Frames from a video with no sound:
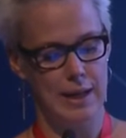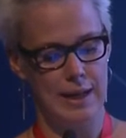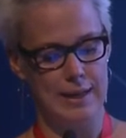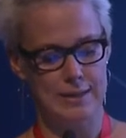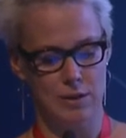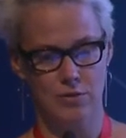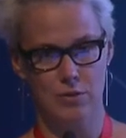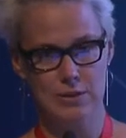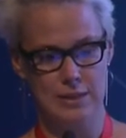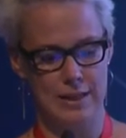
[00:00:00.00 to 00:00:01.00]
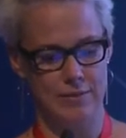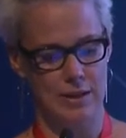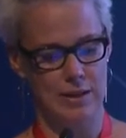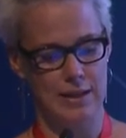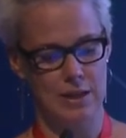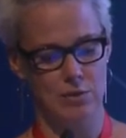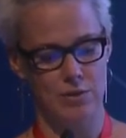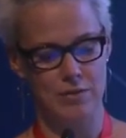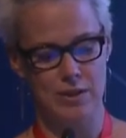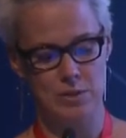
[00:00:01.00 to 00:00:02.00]
and of course, lack of
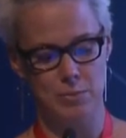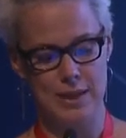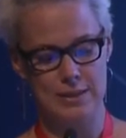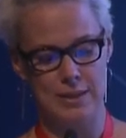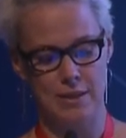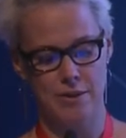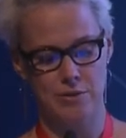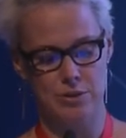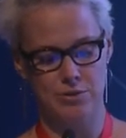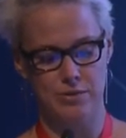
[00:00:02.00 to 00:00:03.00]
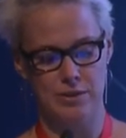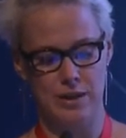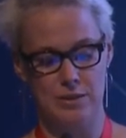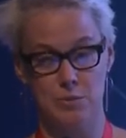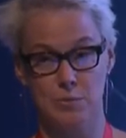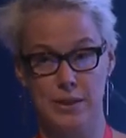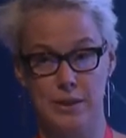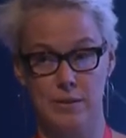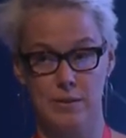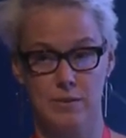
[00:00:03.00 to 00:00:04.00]
evidence-based and theory-driven
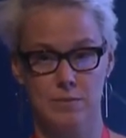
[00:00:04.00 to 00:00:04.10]
underpinning.